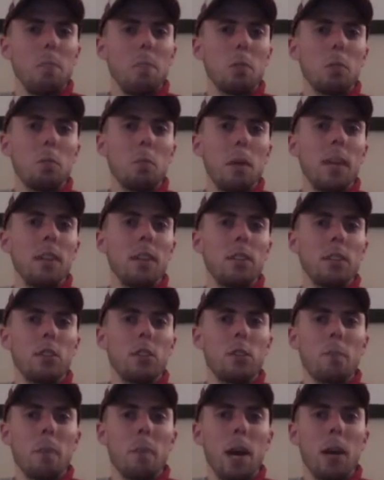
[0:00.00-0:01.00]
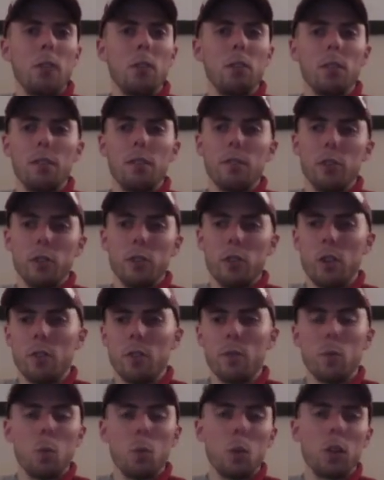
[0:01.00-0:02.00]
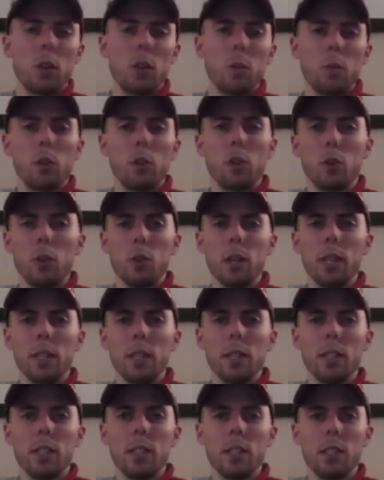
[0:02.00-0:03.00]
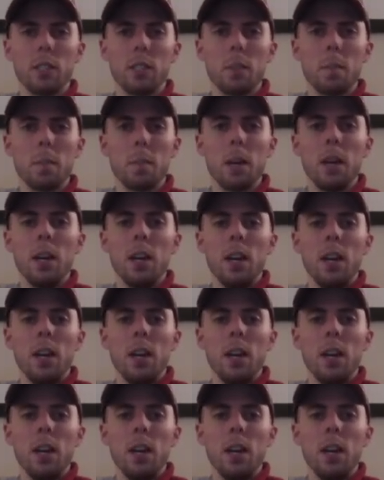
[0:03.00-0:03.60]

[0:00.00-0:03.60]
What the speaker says: space as your mount. If you're working with a gridded system,